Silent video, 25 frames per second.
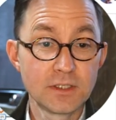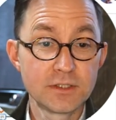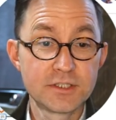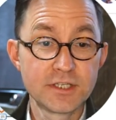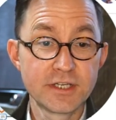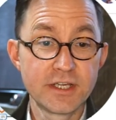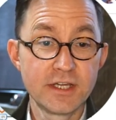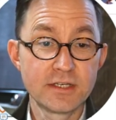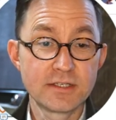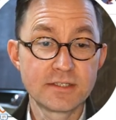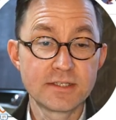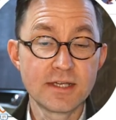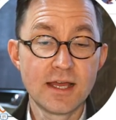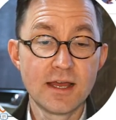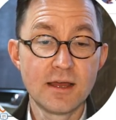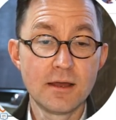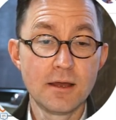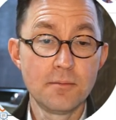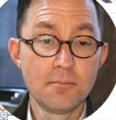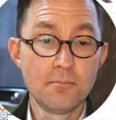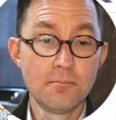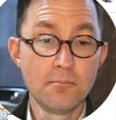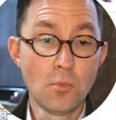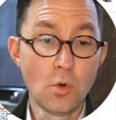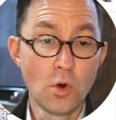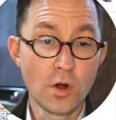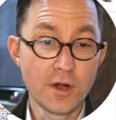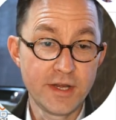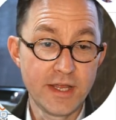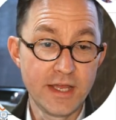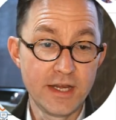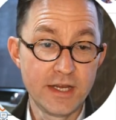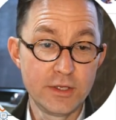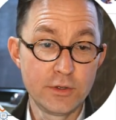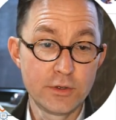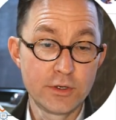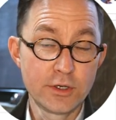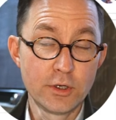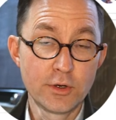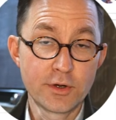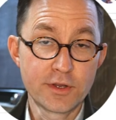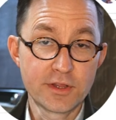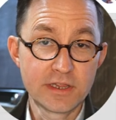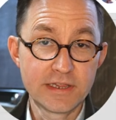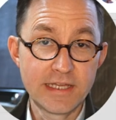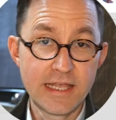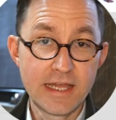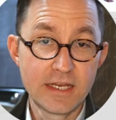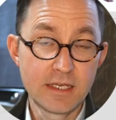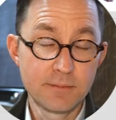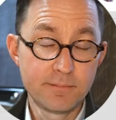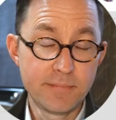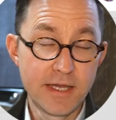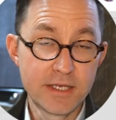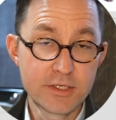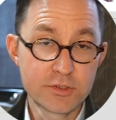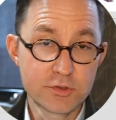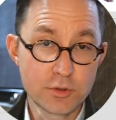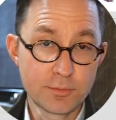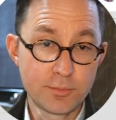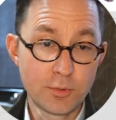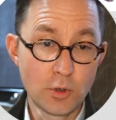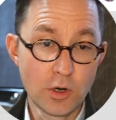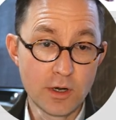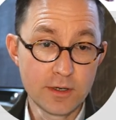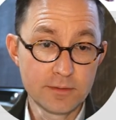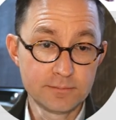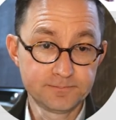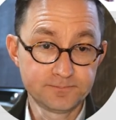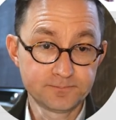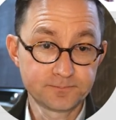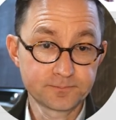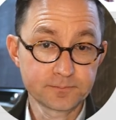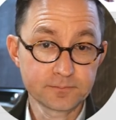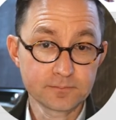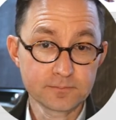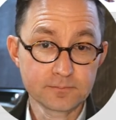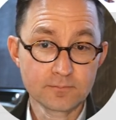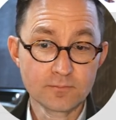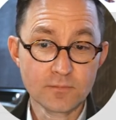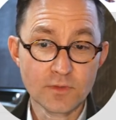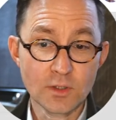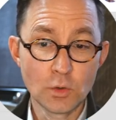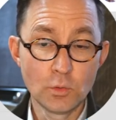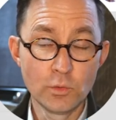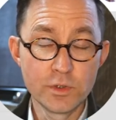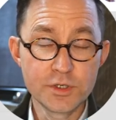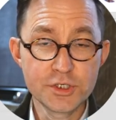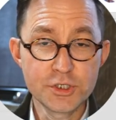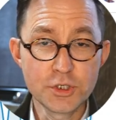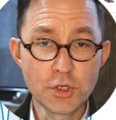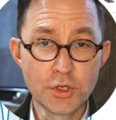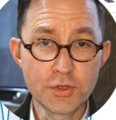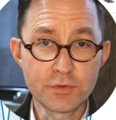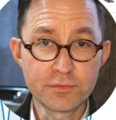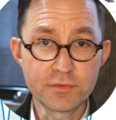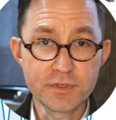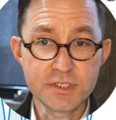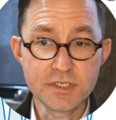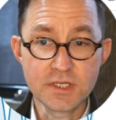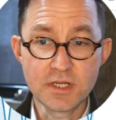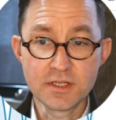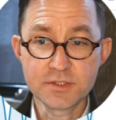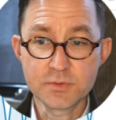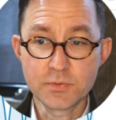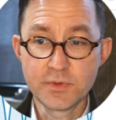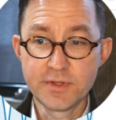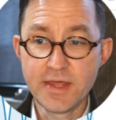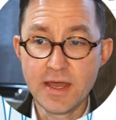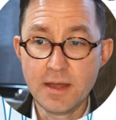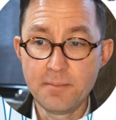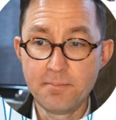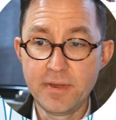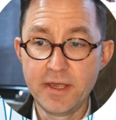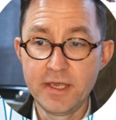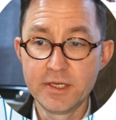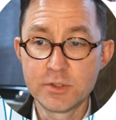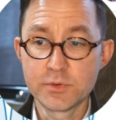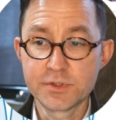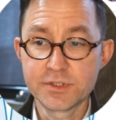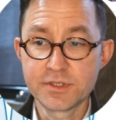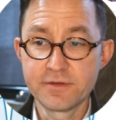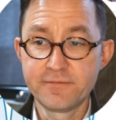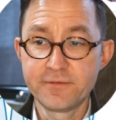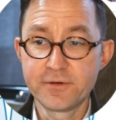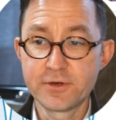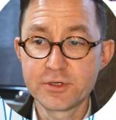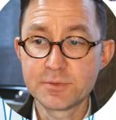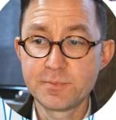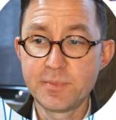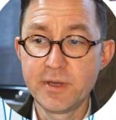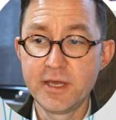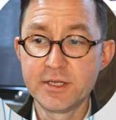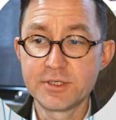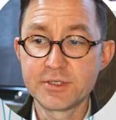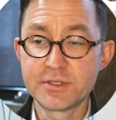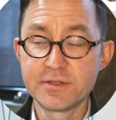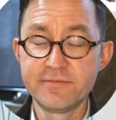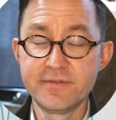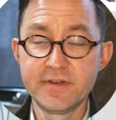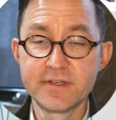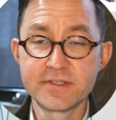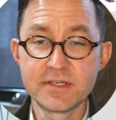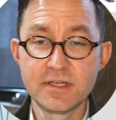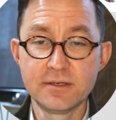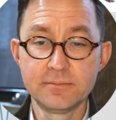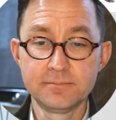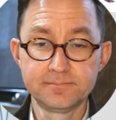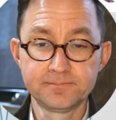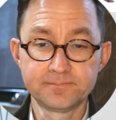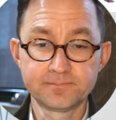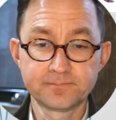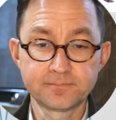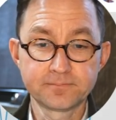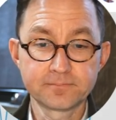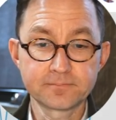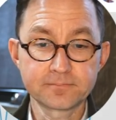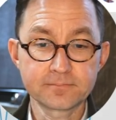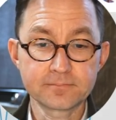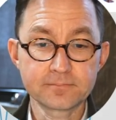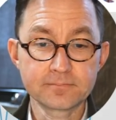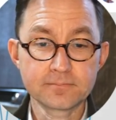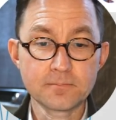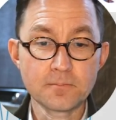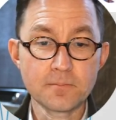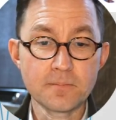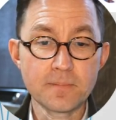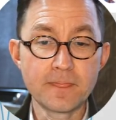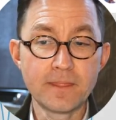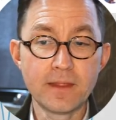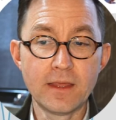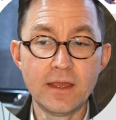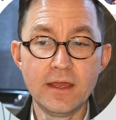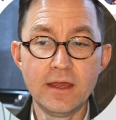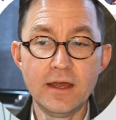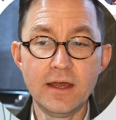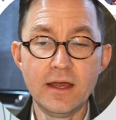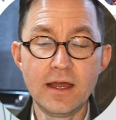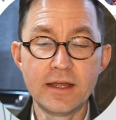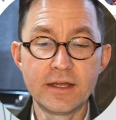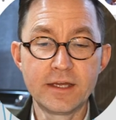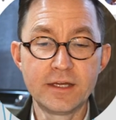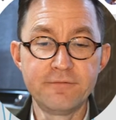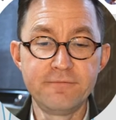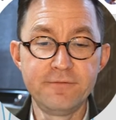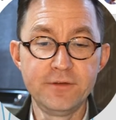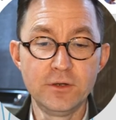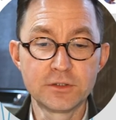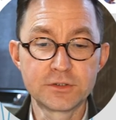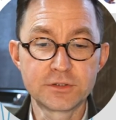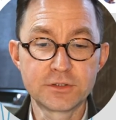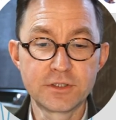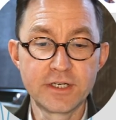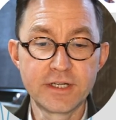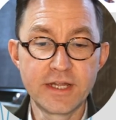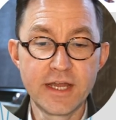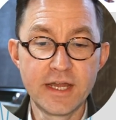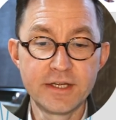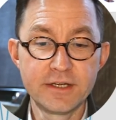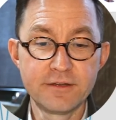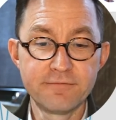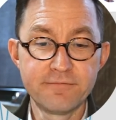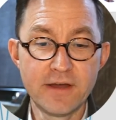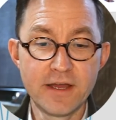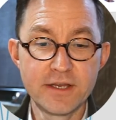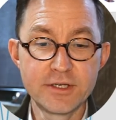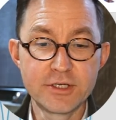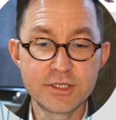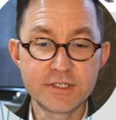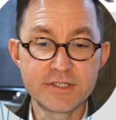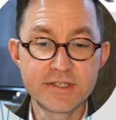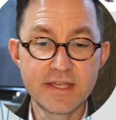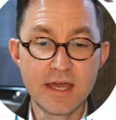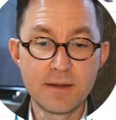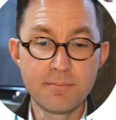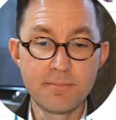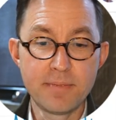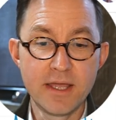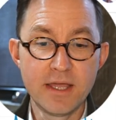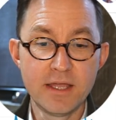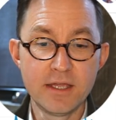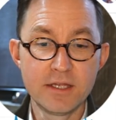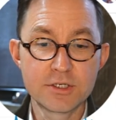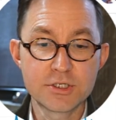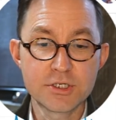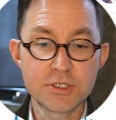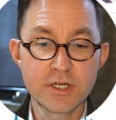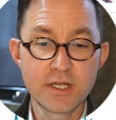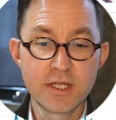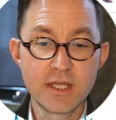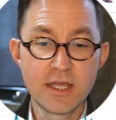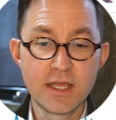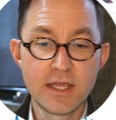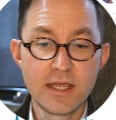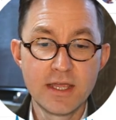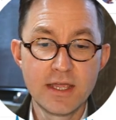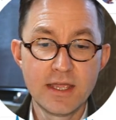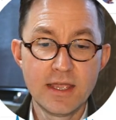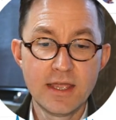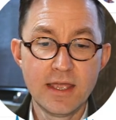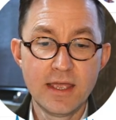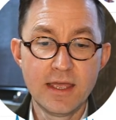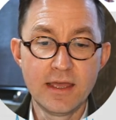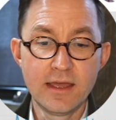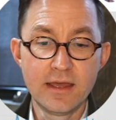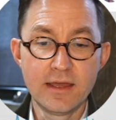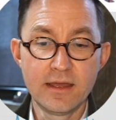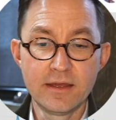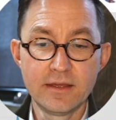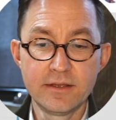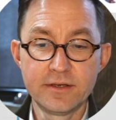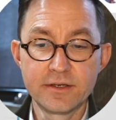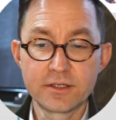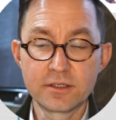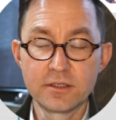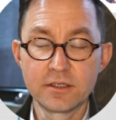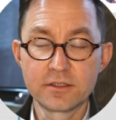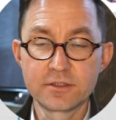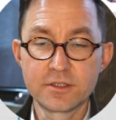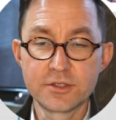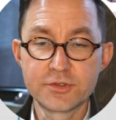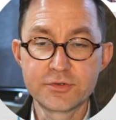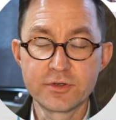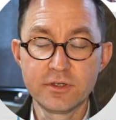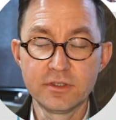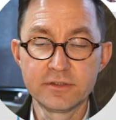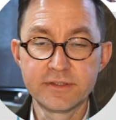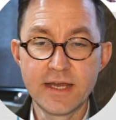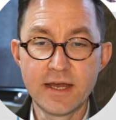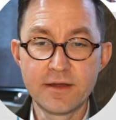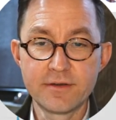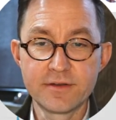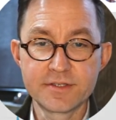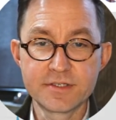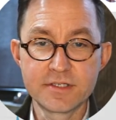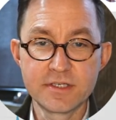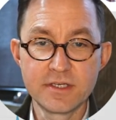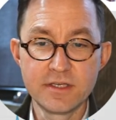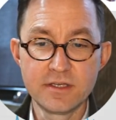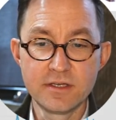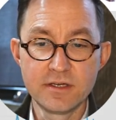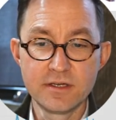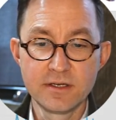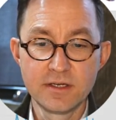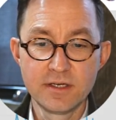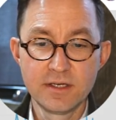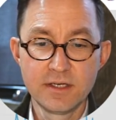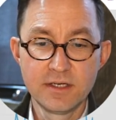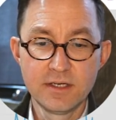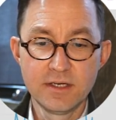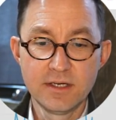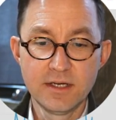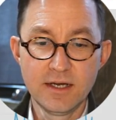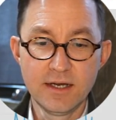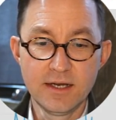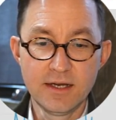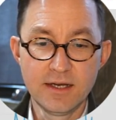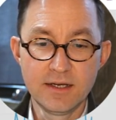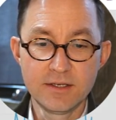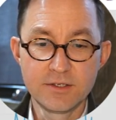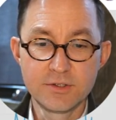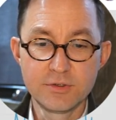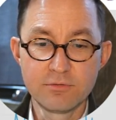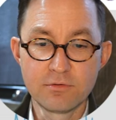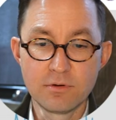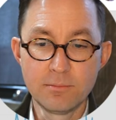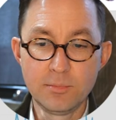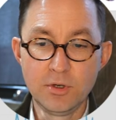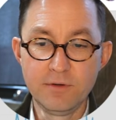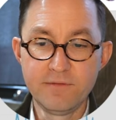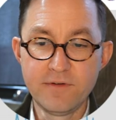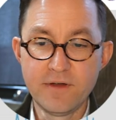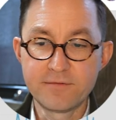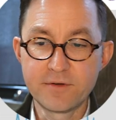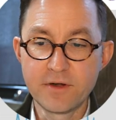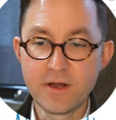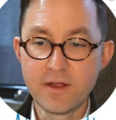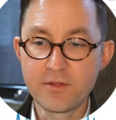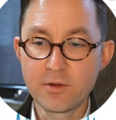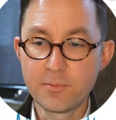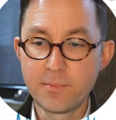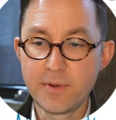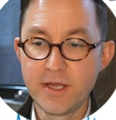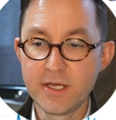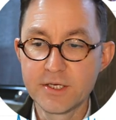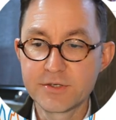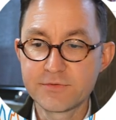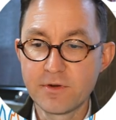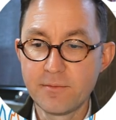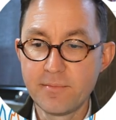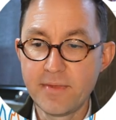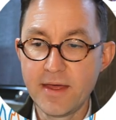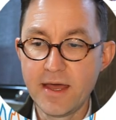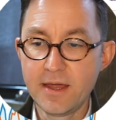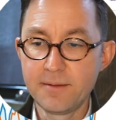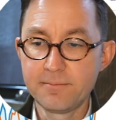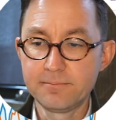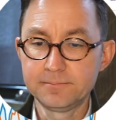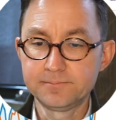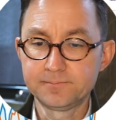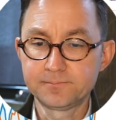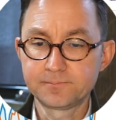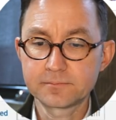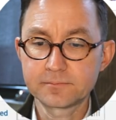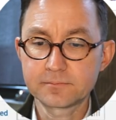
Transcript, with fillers: To get uh, more data, you can go to the landing pages report, which show the results when that page was the first page of the visit. Uh, I'm going to filter again to find just that page and click to drill down to see uh, to remove every other page from that.